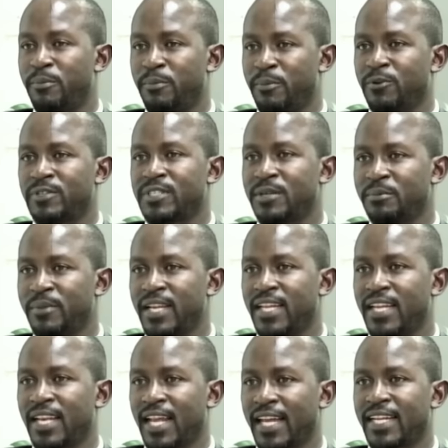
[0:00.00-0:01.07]
possibly
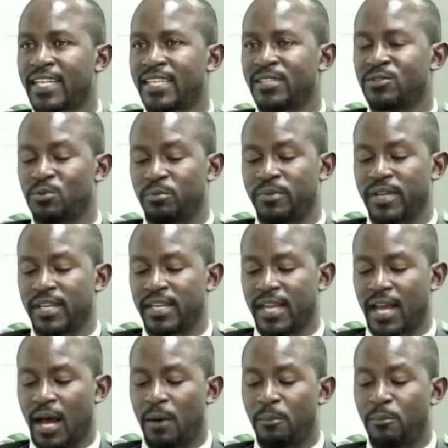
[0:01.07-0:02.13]
likely to be
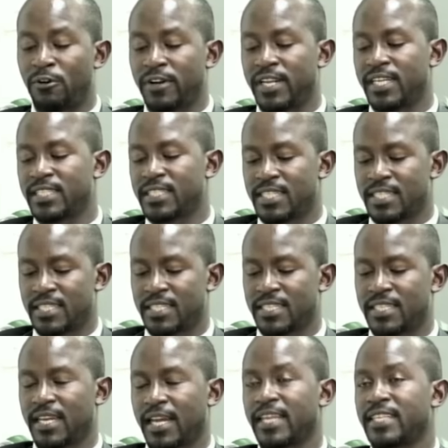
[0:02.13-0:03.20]
a
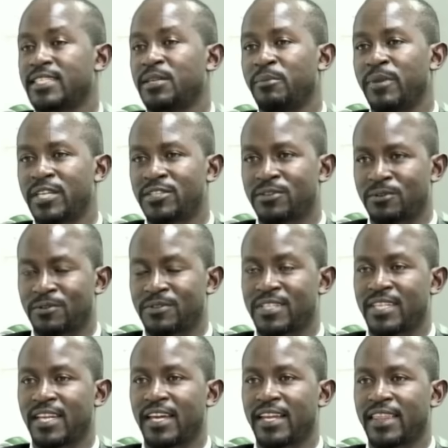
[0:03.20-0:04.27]
modest estimation,
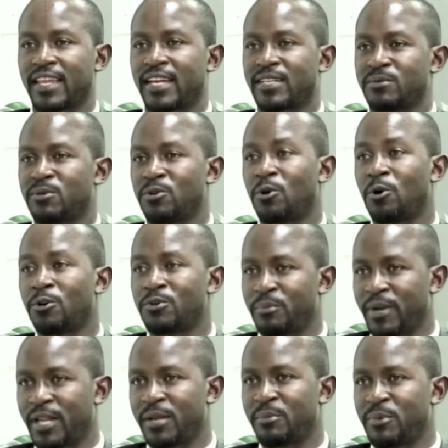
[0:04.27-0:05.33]
considering that not
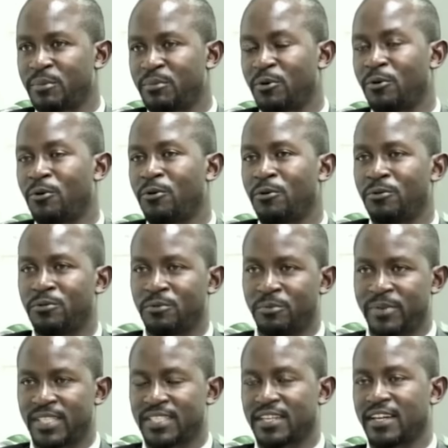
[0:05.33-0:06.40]
many people go to
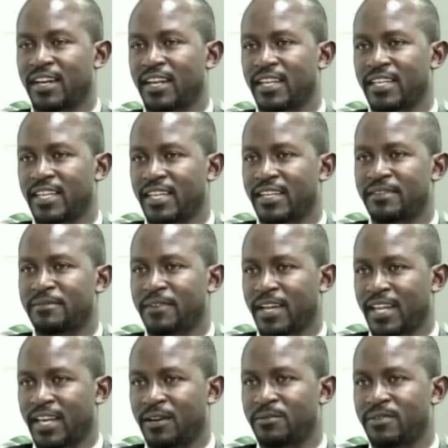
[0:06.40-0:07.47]
be screened and
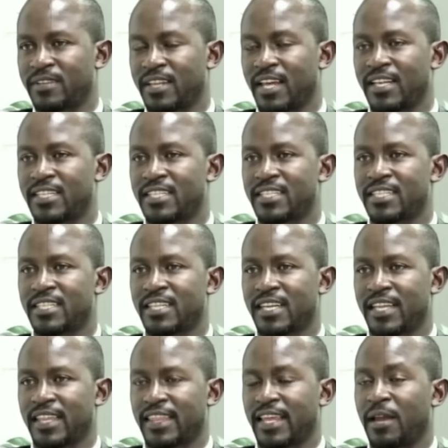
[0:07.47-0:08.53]
find out that
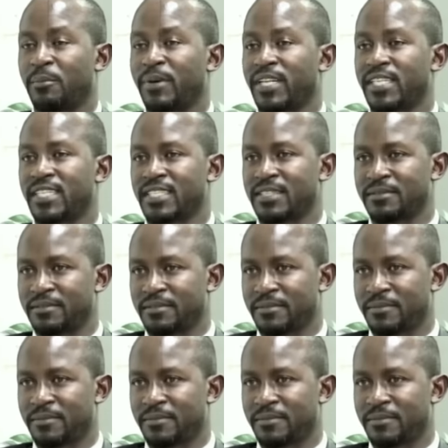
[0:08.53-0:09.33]
they're hypertensive?